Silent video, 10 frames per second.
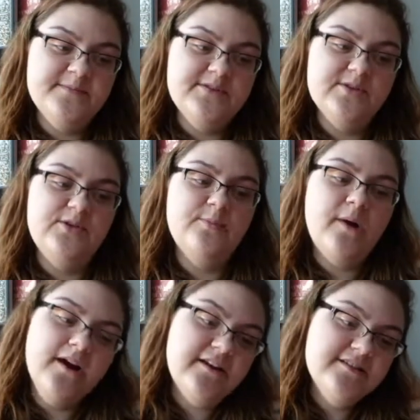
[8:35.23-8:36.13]
so you
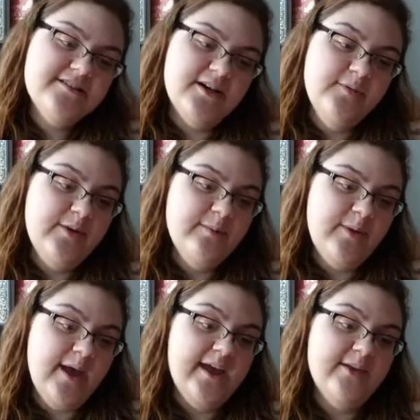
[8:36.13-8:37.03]
park yourself in
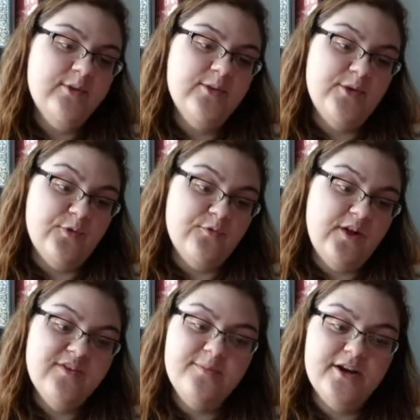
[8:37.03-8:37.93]
bed with your
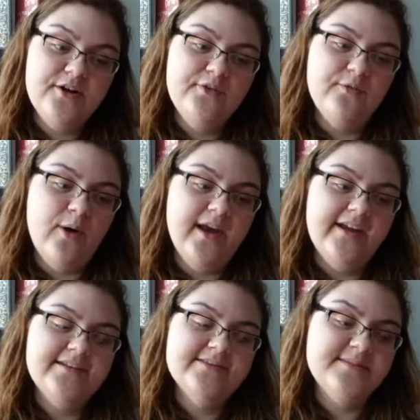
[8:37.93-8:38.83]
favorite bottle of
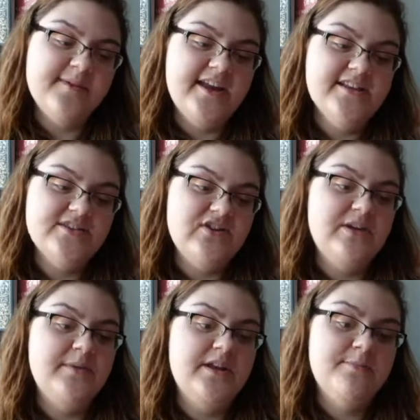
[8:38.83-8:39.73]
wine, some ice
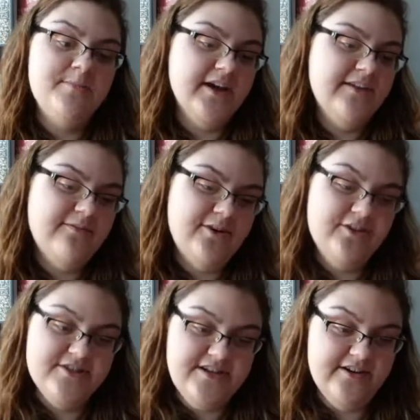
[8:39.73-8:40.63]
cream, and a bucket for
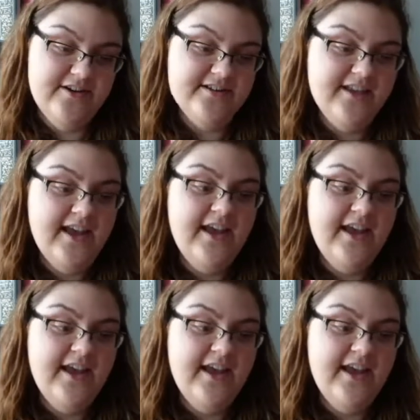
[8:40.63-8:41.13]
your tears.